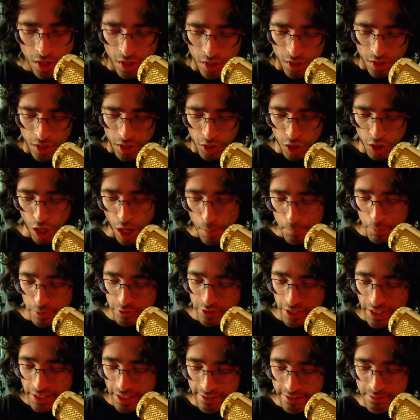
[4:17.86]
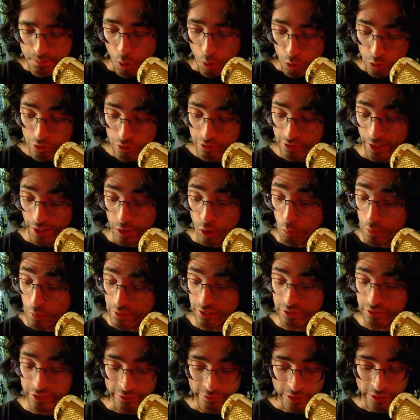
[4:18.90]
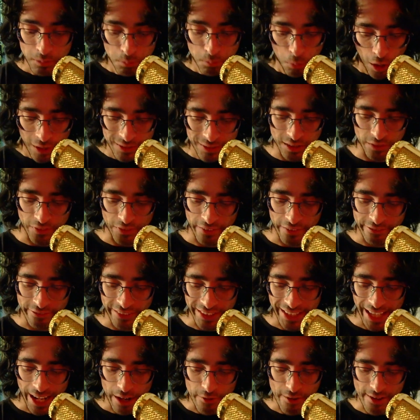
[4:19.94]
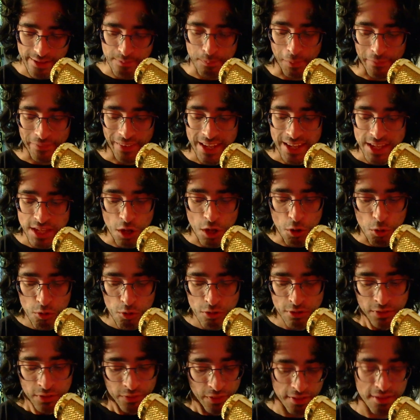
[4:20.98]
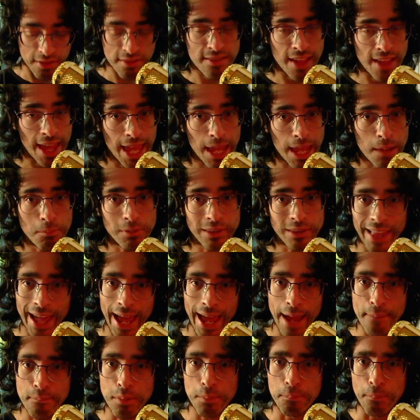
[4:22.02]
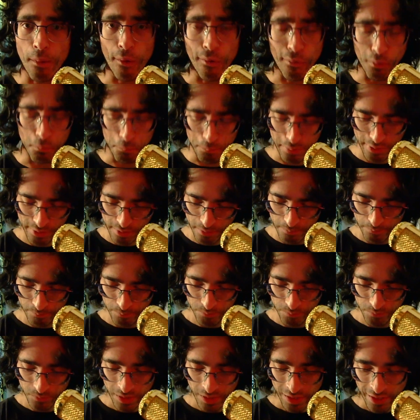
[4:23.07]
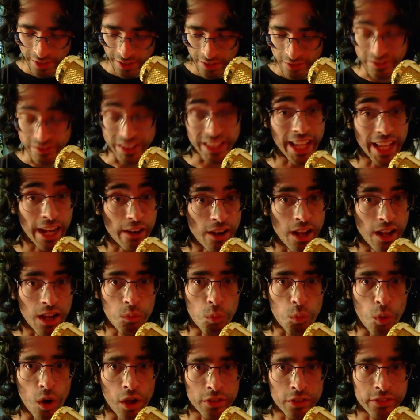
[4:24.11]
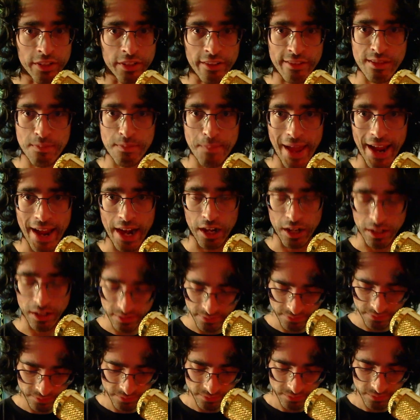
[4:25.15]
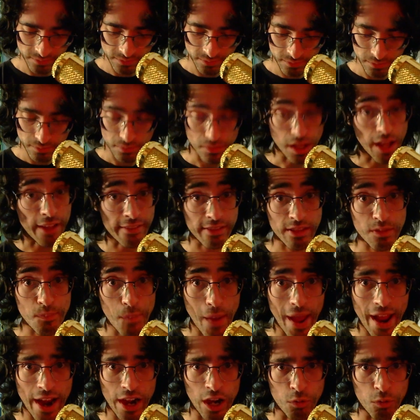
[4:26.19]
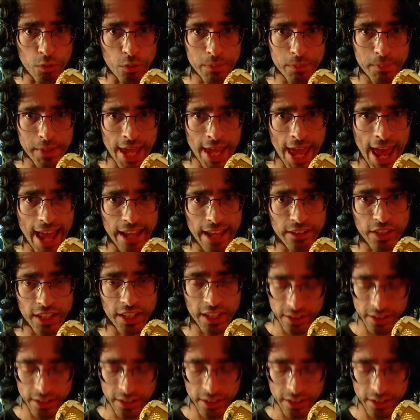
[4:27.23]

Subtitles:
Coppertini's motorcycle was a different model than Valera's, but they used the same lamp bulbs. Valera wanted a spare. A spare would be handy.